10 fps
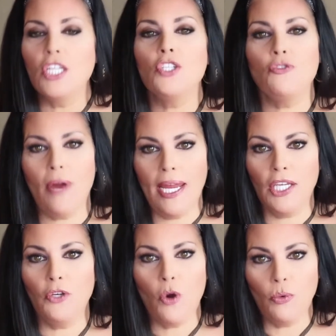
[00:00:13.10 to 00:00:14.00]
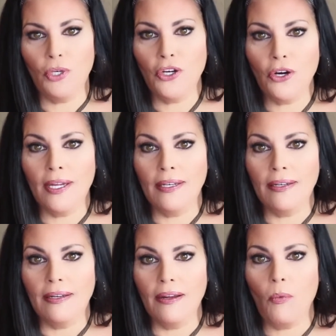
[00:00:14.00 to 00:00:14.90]
drank your own urine,
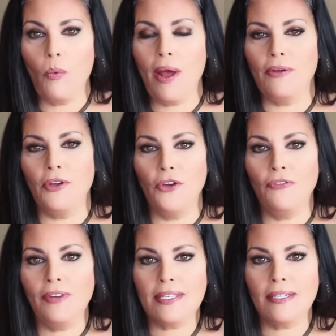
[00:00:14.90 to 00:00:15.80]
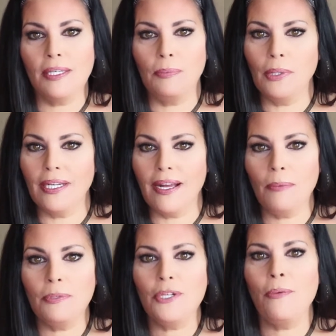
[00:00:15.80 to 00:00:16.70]
whether you physically put a
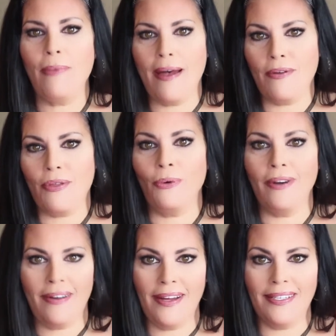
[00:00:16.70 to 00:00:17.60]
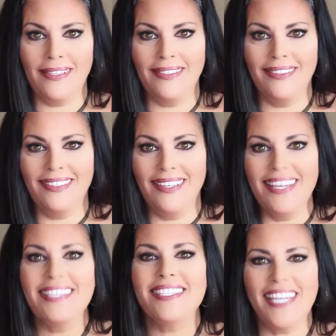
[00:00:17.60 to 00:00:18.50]
cup to your mouth or not?
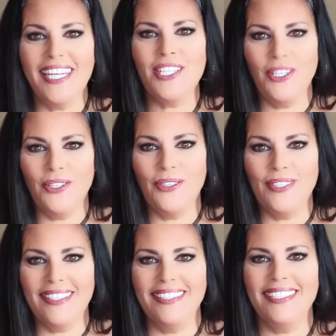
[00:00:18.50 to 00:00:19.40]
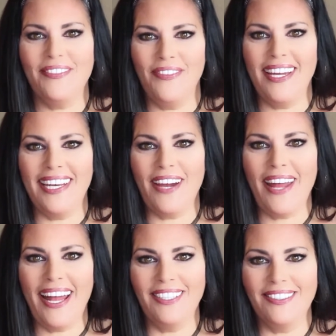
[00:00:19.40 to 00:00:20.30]
Stay tuned to find out how.